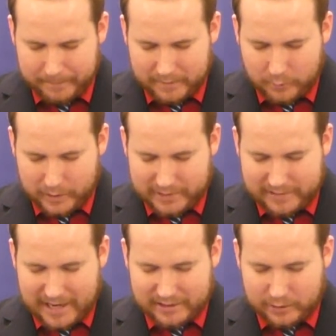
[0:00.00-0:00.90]
And we
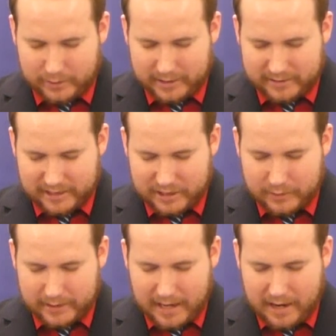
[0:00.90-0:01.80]
just ask you to
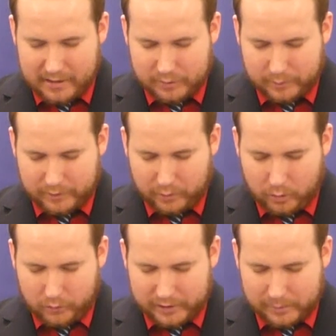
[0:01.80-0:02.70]
continue to guide us with your
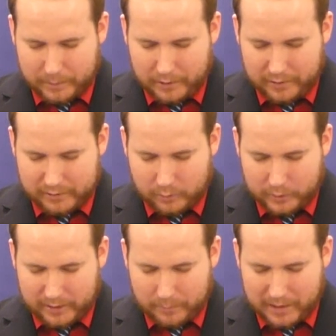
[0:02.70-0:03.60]
Holy Spirit so
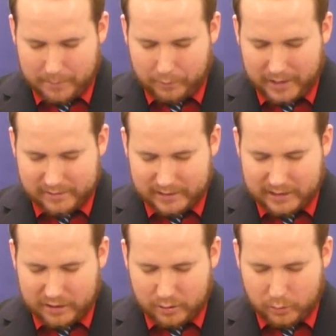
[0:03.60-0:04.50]
we can be a blessing
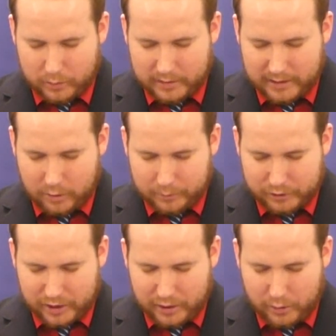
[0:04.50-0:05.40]
to you and to help
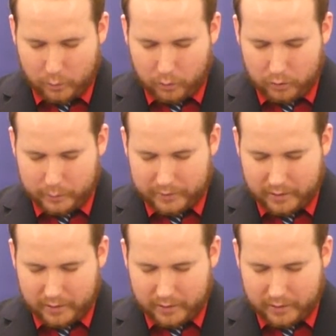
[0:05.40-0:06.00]
share your word with